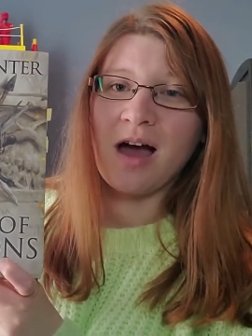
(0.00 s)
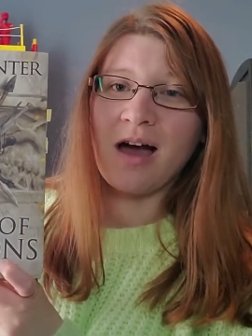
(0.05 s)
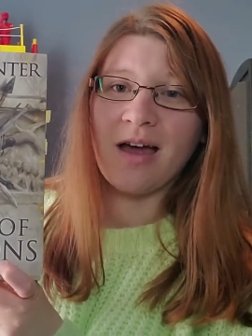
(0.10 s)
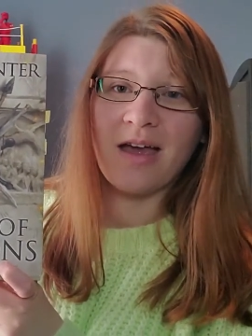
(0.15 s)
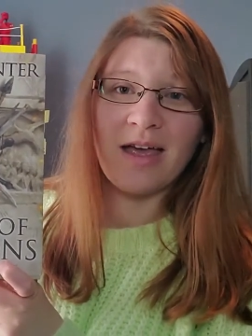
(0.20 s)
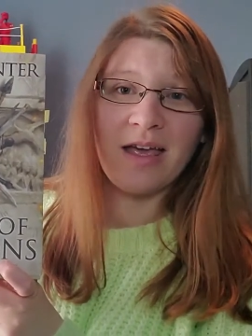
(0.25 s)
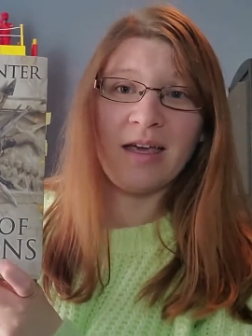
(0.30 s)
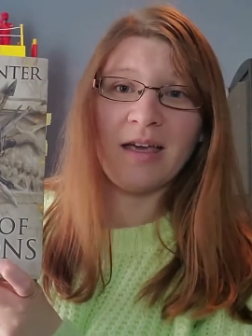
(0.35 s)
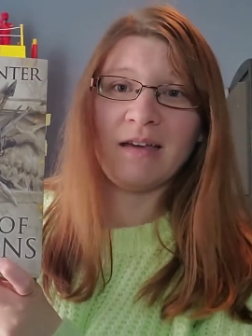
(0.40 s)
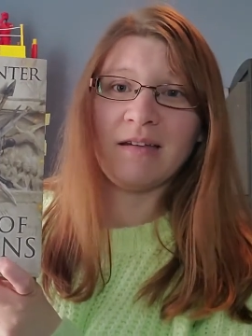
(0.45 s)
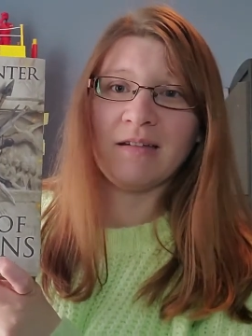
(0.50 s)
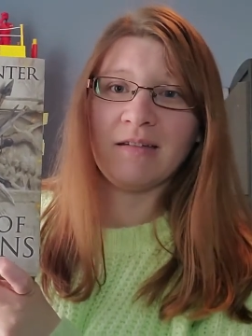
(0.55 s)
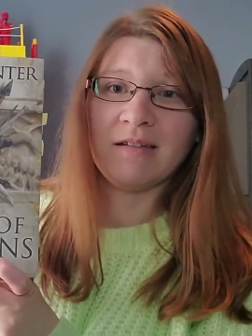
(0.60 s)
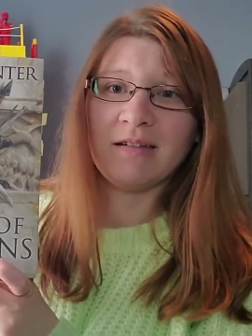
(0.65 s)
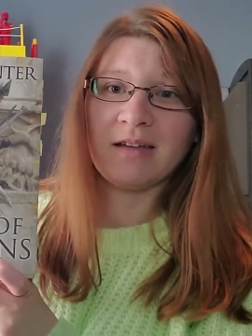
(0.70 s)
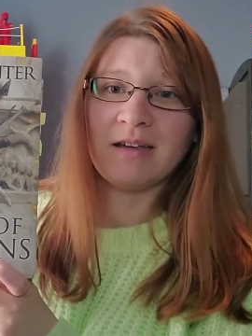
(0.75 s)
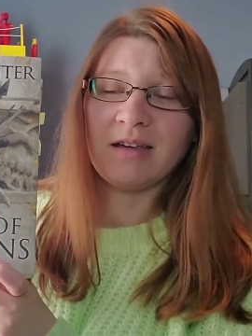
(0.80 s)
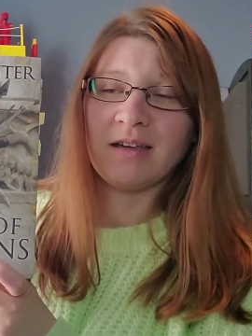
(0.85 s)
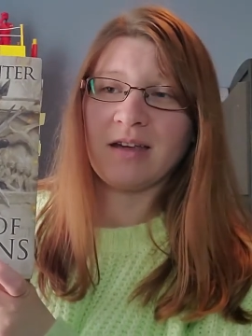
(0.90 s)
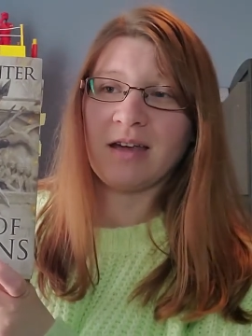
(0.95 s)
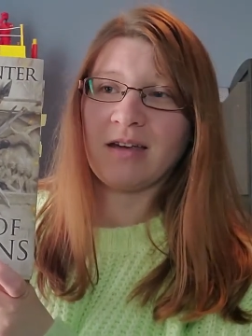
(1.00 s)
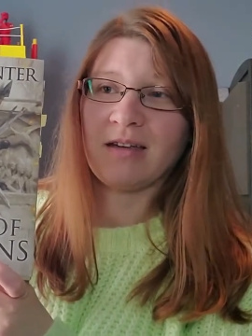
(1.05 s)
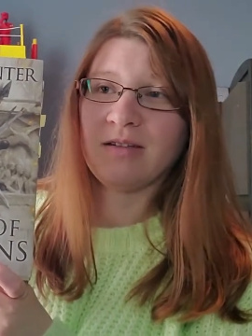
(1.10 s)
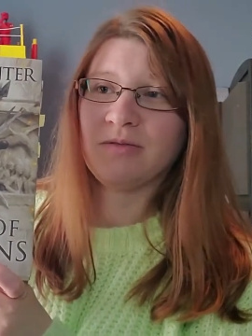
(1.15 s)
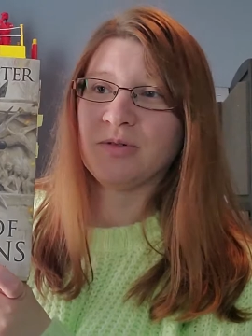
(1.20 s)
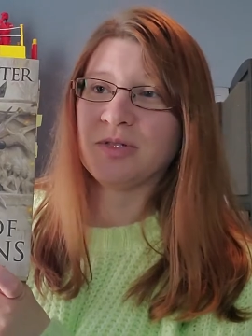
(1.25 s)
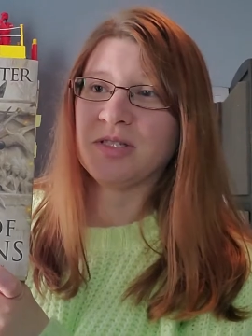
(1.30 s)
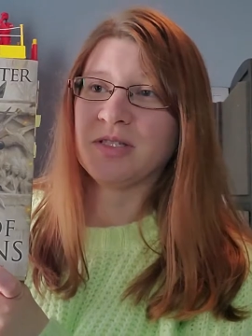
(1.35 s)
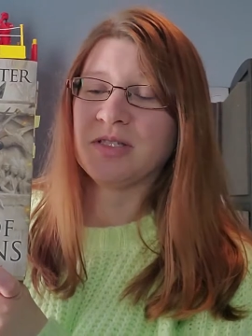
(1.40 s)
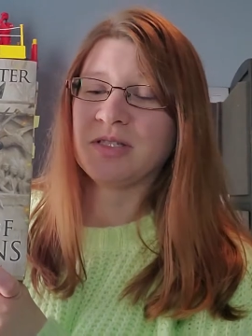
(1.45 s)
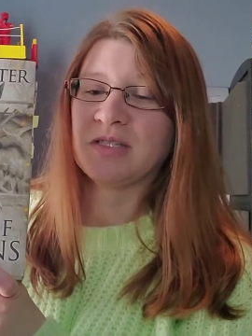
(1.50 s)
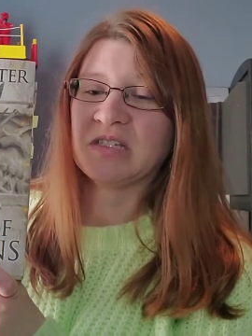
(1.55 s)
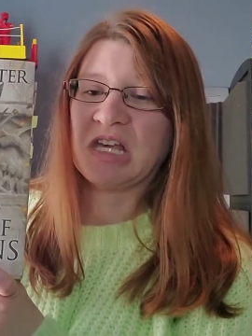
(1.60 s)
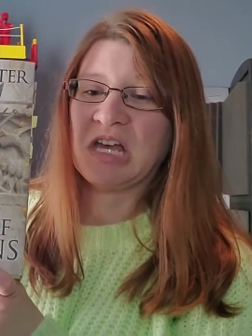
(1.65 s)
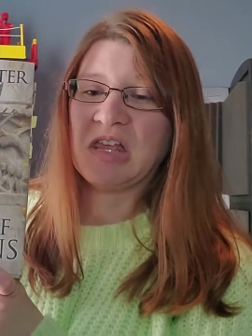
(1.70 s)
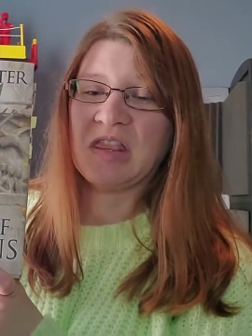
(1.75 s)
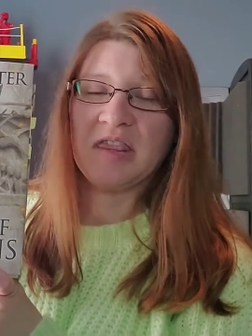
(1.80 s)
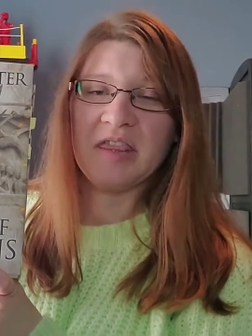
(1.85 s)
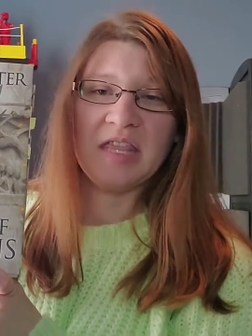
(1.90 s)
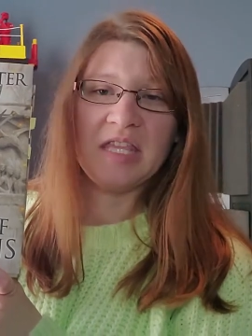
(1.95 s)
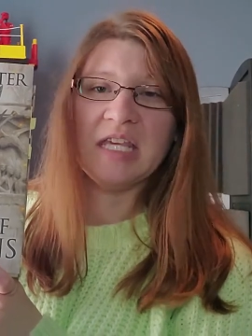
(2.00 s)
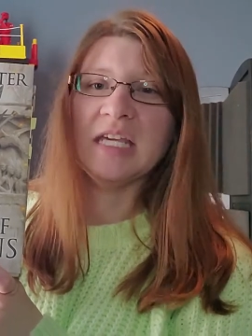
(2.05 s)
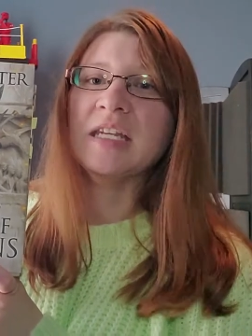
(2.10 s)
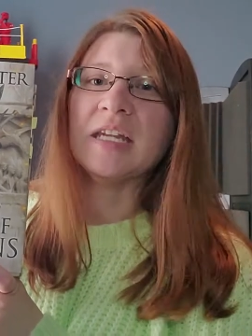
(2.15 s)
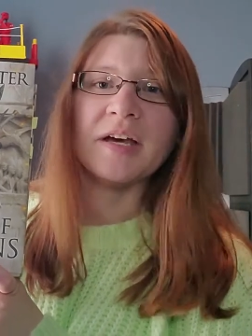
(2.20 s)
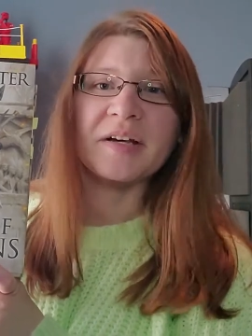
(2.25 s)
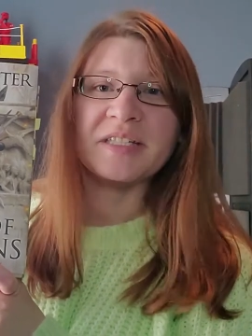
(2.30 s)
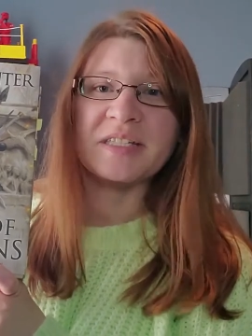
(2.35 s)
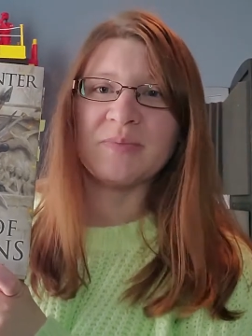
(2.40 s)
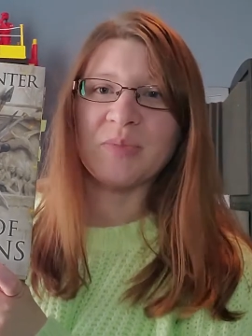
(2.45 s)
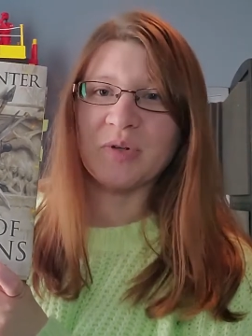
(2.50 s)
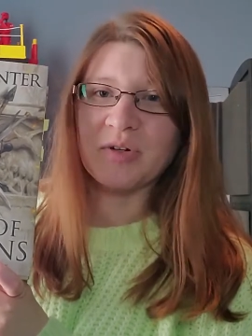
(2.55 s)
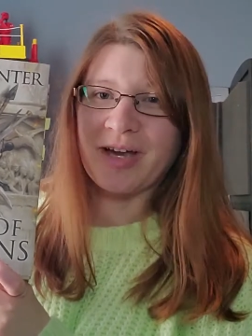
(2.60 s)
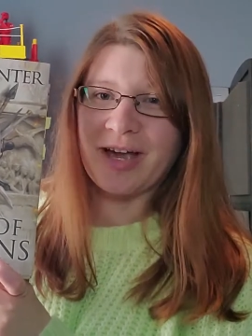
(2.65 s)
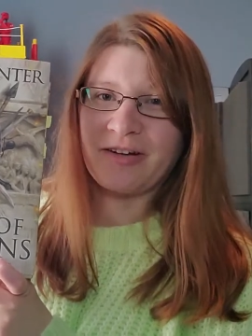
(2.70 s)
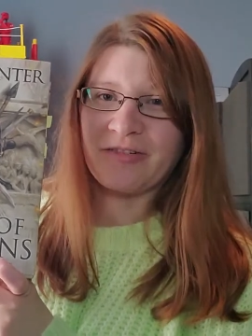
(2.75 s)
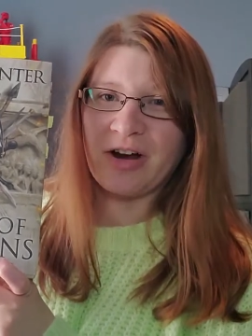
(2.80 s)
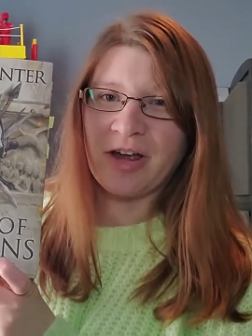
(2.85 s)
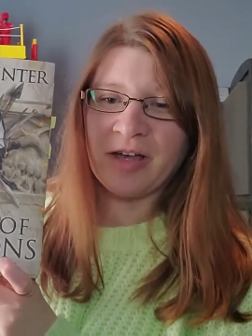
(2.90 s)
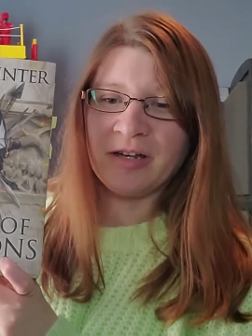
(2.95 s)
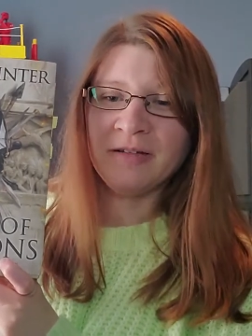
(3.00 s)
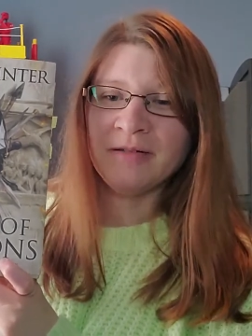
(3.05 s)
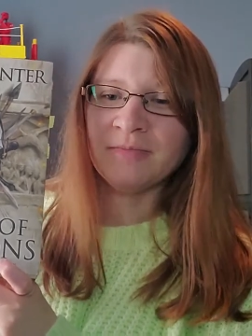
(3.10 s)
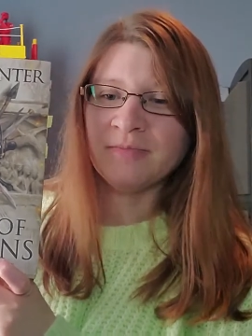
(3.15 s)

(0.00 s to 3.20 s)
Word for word: and it was the next book I read.